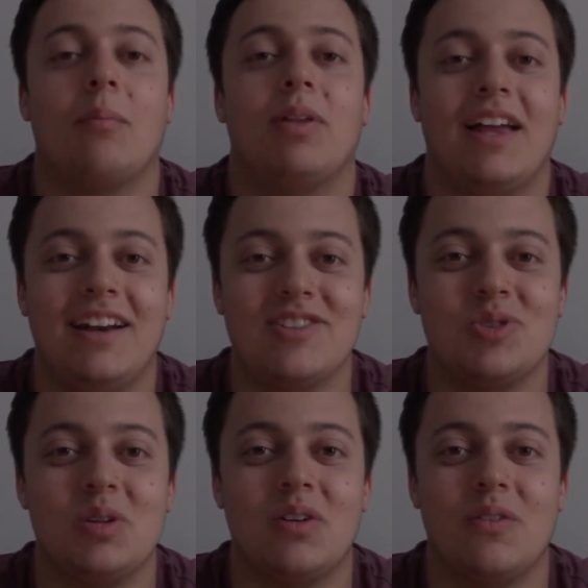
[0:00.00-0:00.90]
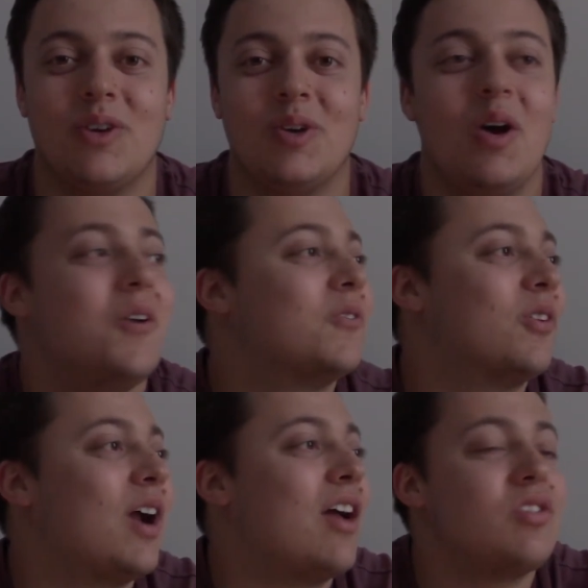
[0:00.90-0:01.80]
I'm planning on doing a review
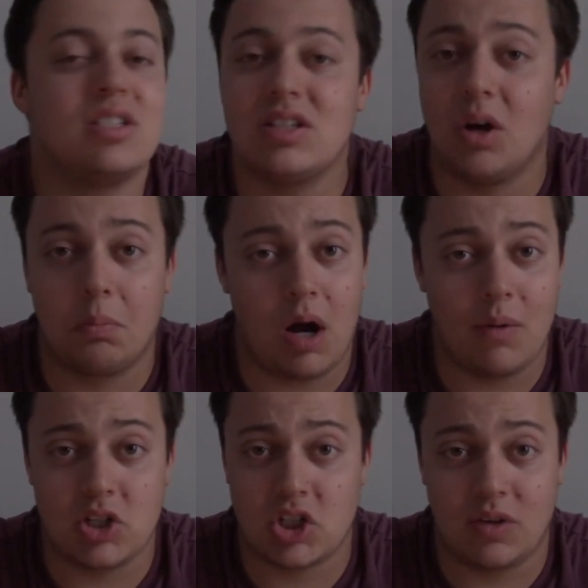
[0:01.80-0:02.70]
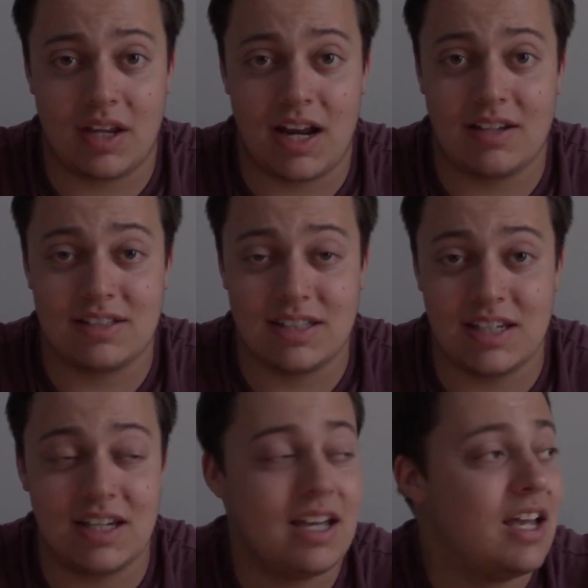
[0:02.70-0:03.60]
for every single Broadway show that I
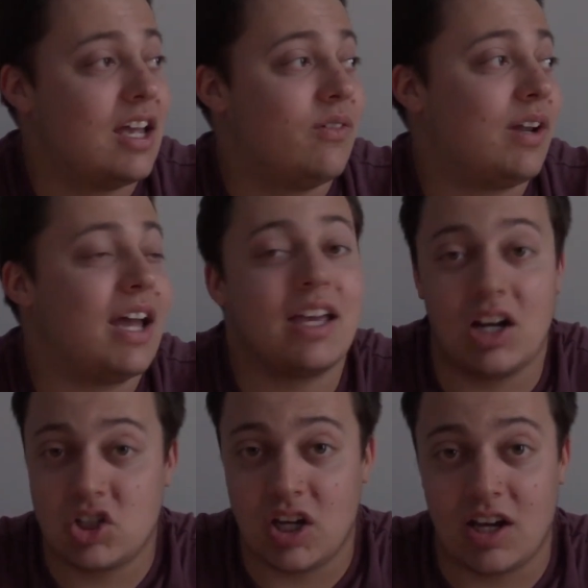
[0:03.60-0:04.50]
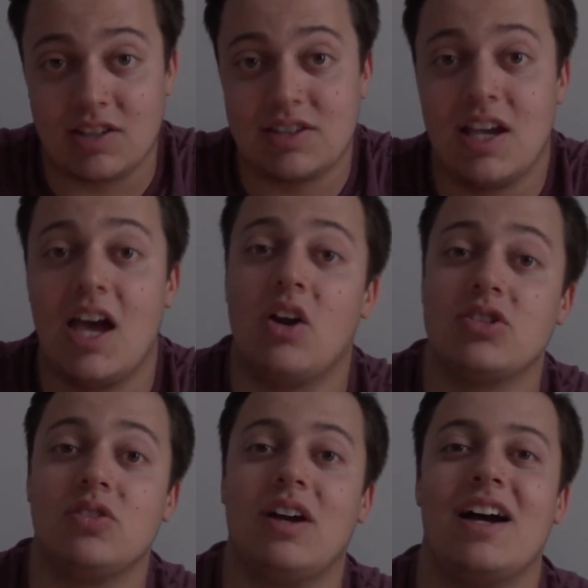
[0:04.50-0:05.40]
see when I get a chance. And
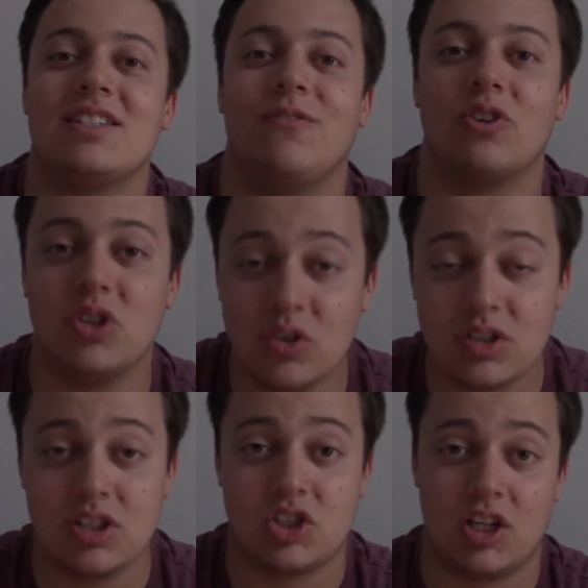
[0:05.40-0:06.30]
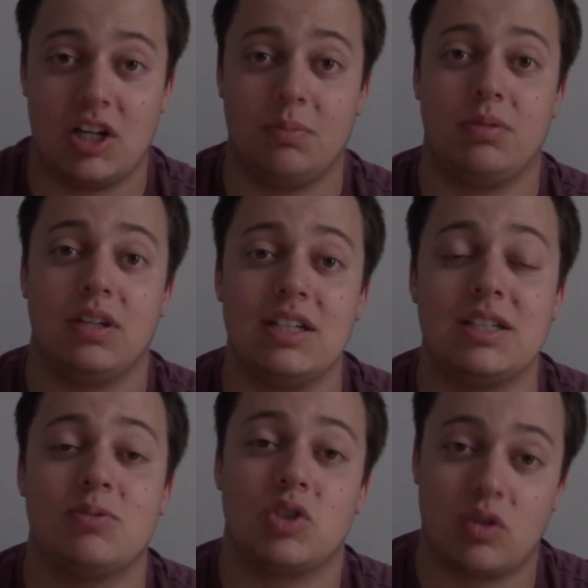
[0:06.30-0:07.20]
also guys, if you're new to this channel, please
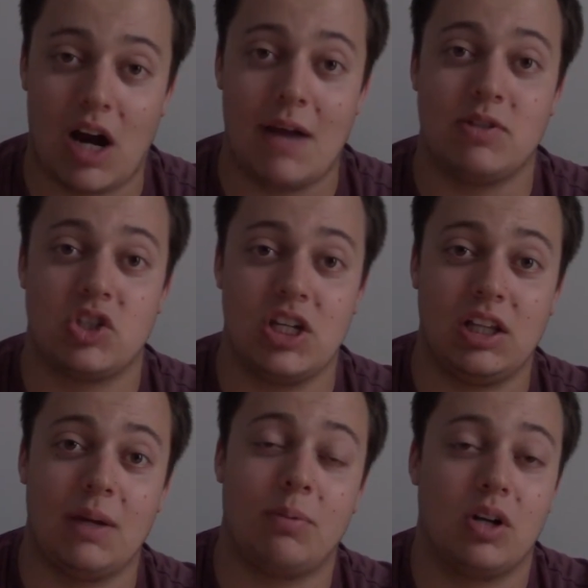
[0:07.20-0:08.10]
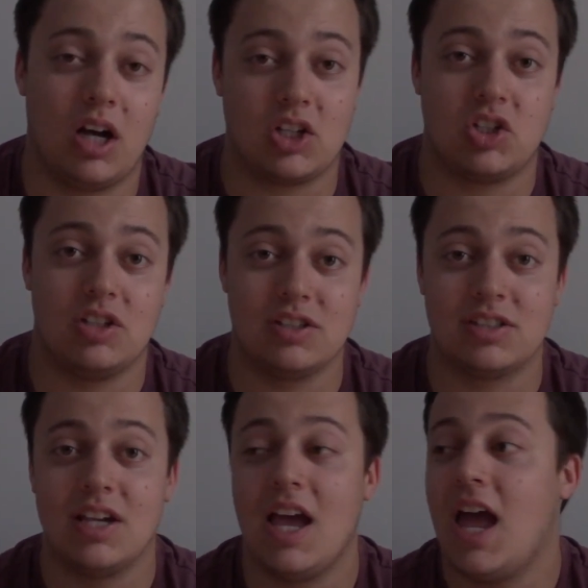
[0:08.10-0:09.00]
subscribe to Chicle
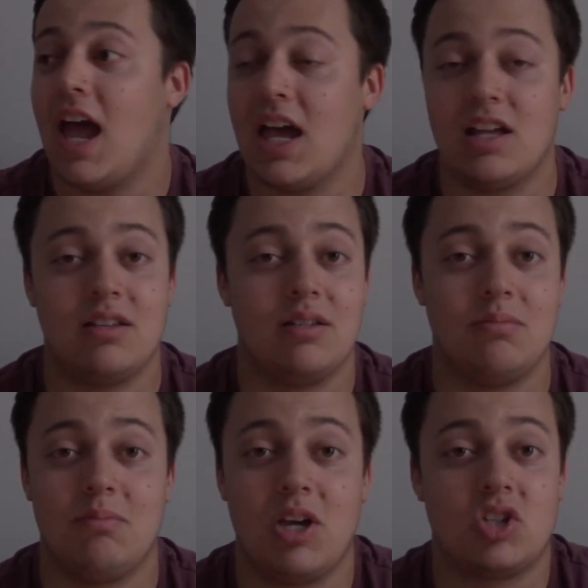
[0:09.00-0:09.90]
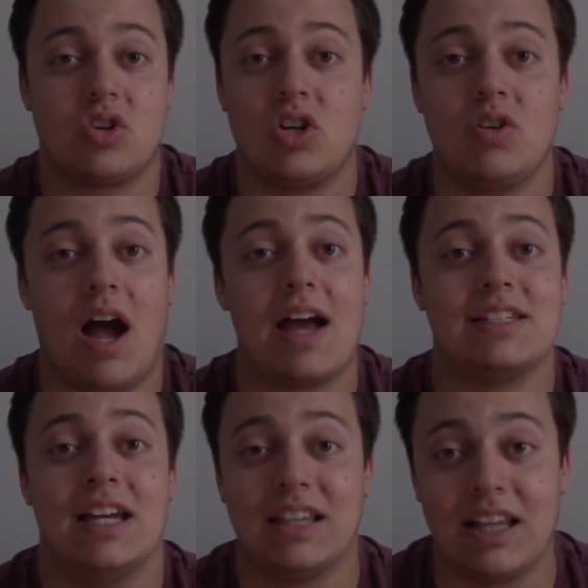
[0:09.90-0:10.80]
Productions and make sure you
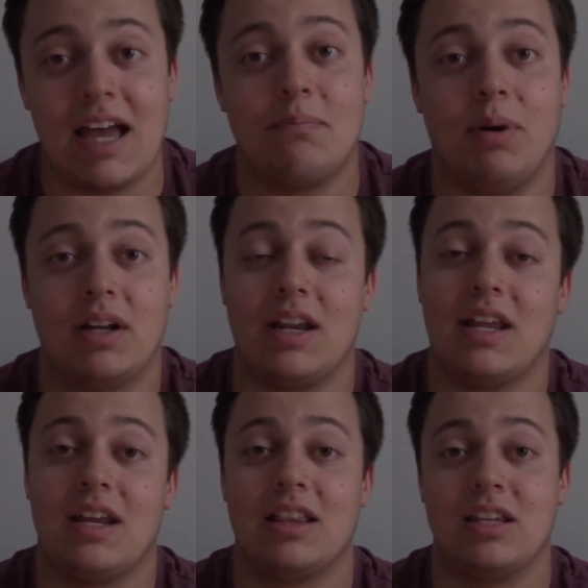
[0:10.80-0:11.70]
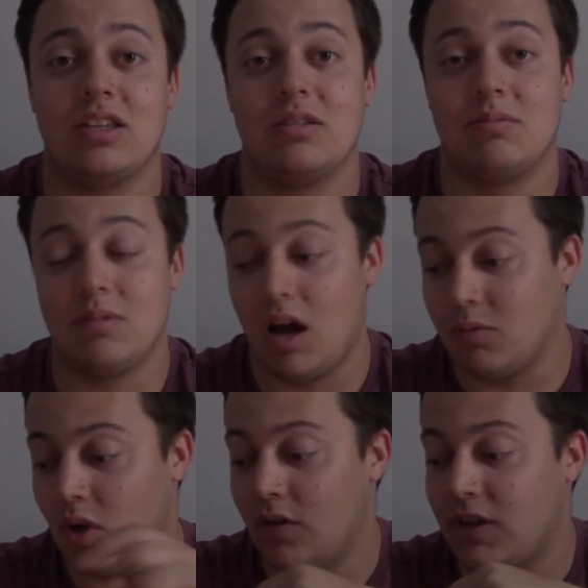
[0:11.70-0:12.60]
guys hit the like button and hit the
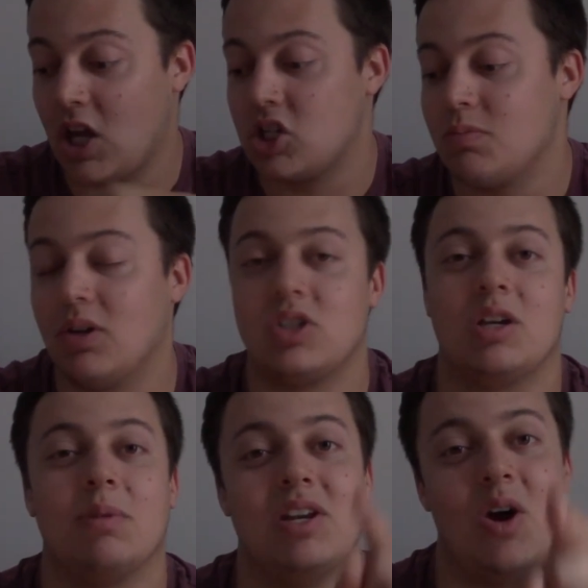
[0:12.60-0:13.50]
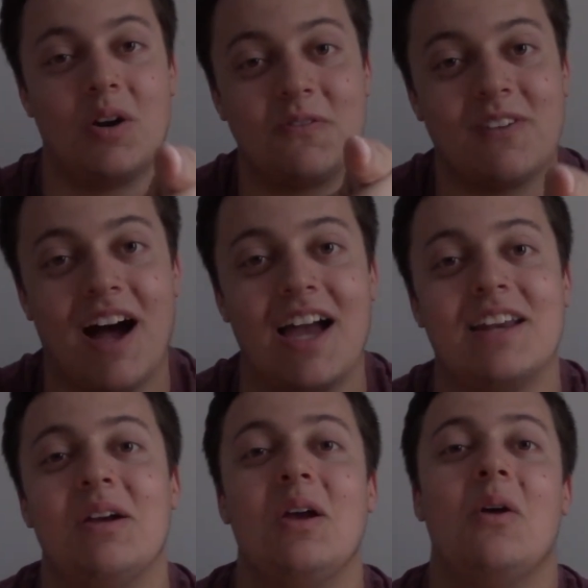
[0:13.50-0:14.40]
notification bell so you'll be
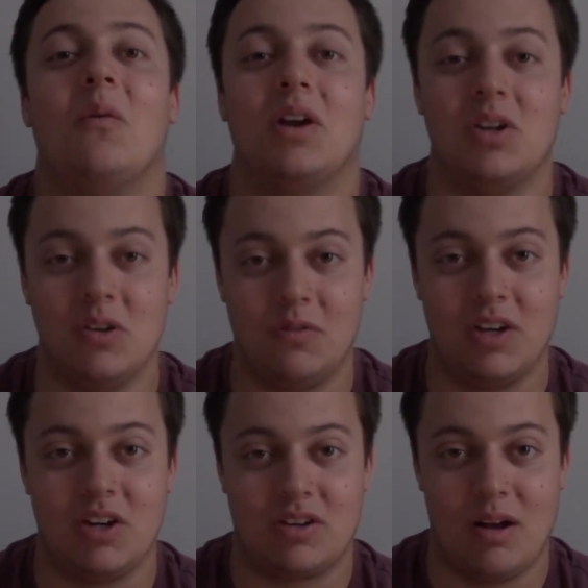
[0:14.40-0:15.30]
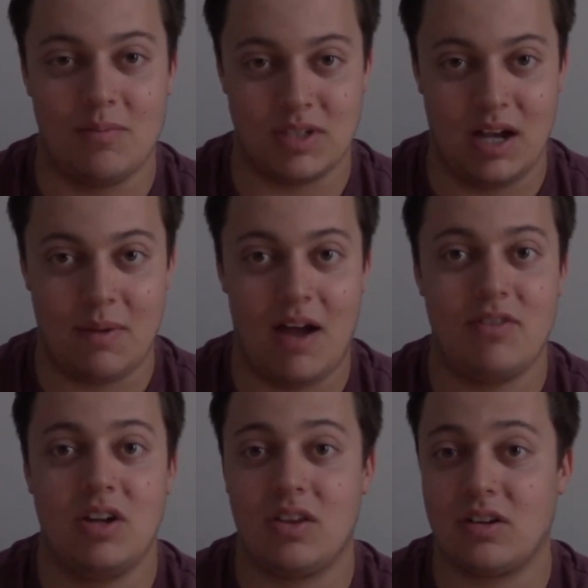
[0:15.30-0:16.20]
notified when a new video comes up. I
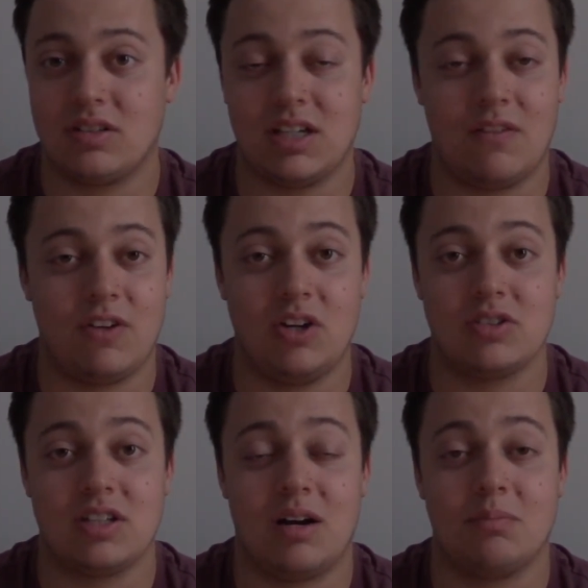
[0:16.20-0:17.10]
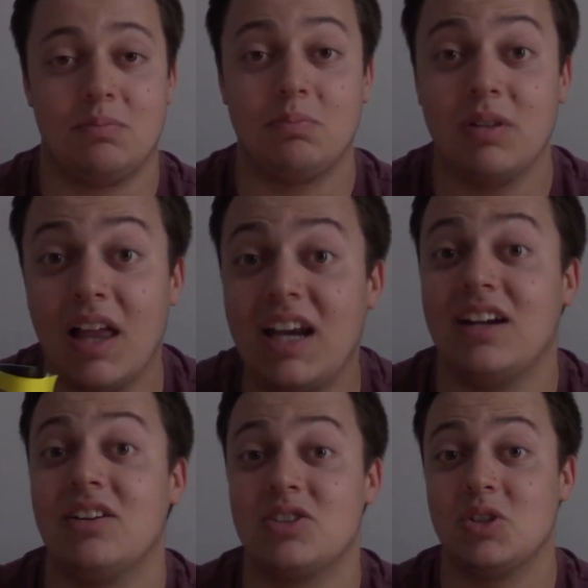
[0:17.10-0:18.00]
have another set of videos that I'm
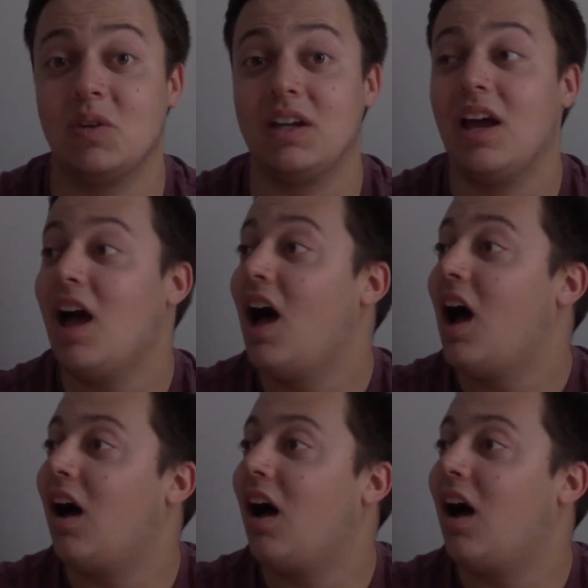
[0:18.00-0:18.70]
planning on doing.